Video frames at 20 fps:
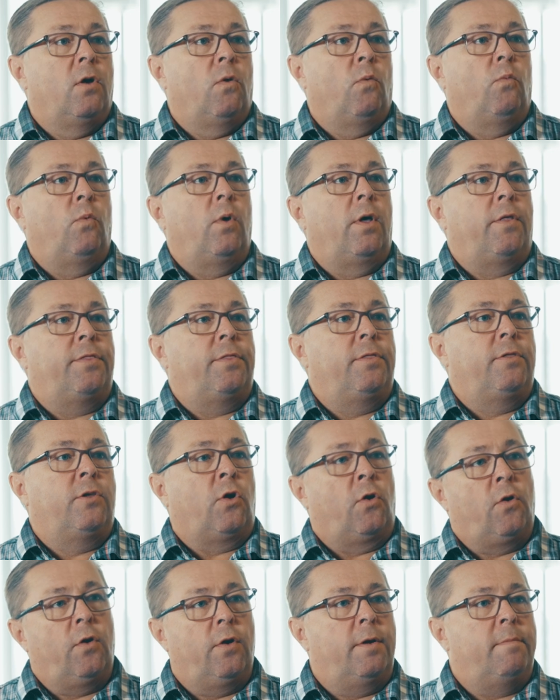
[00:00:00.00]
well,
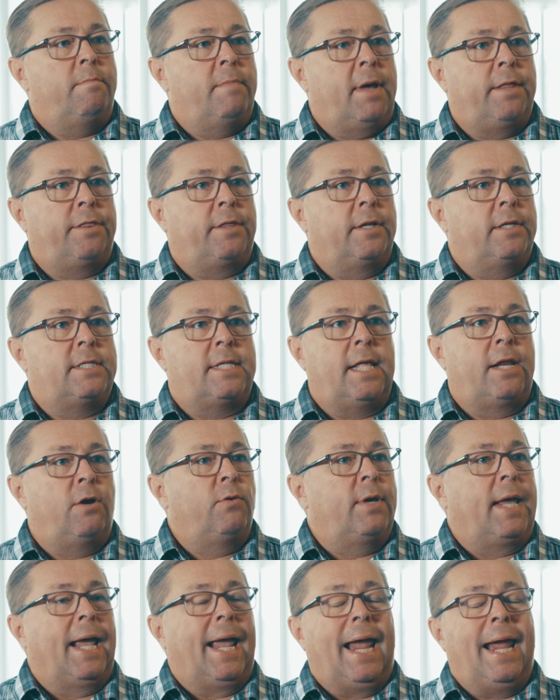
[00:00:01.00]
current methods, they
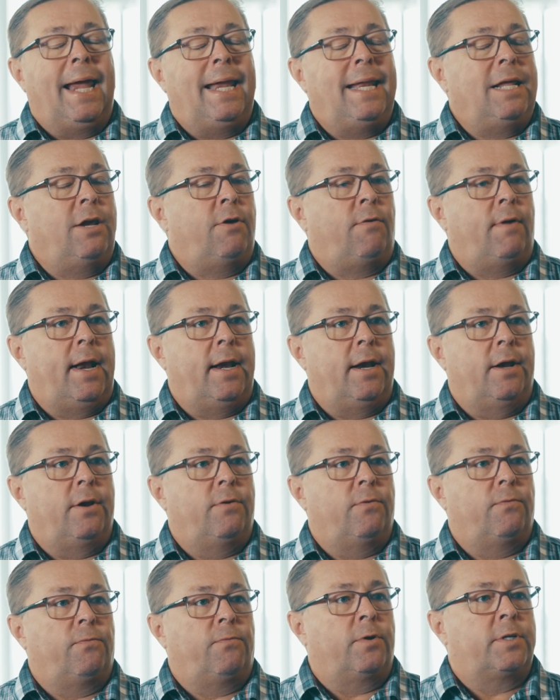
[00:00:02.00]
don't get any
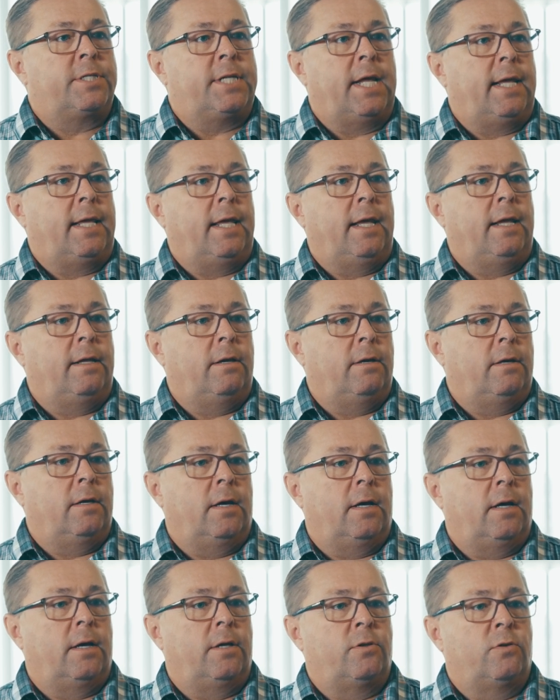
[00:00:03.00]
credit for taking
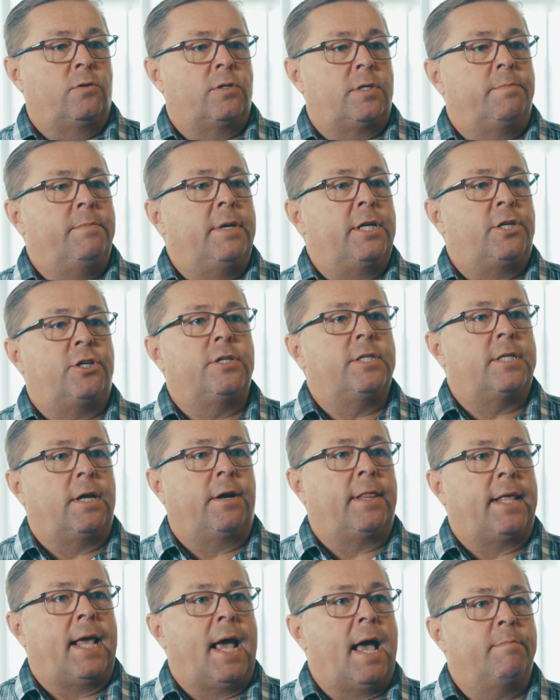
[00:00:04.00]
those emissions out
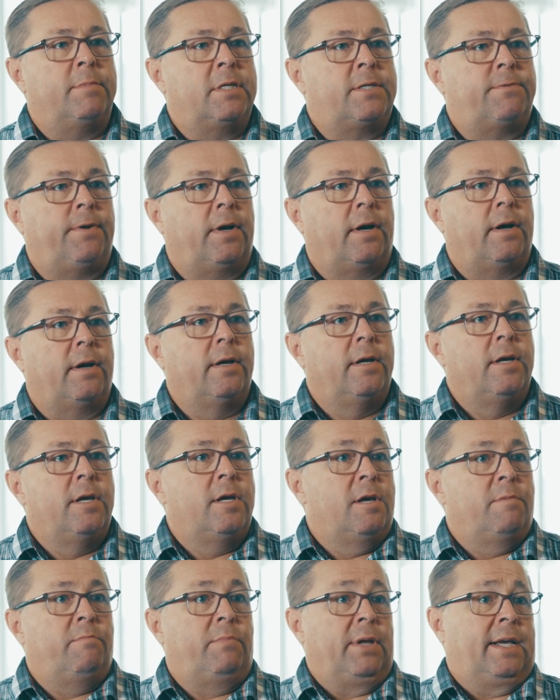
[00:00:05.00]
of the atmosphere
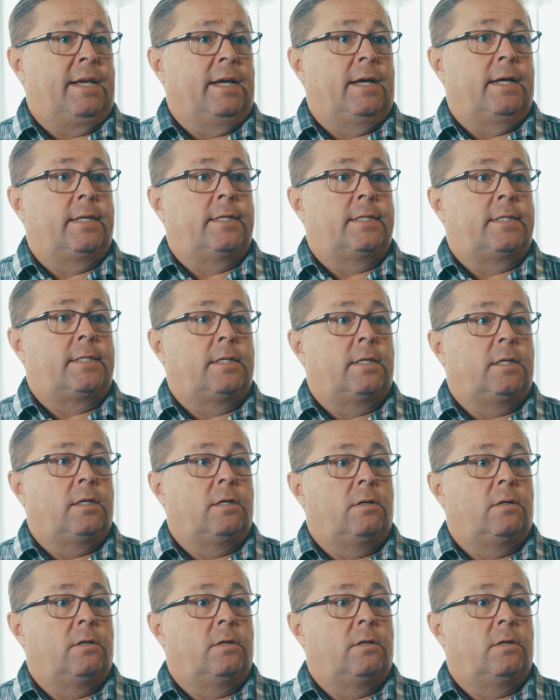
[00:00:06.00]
because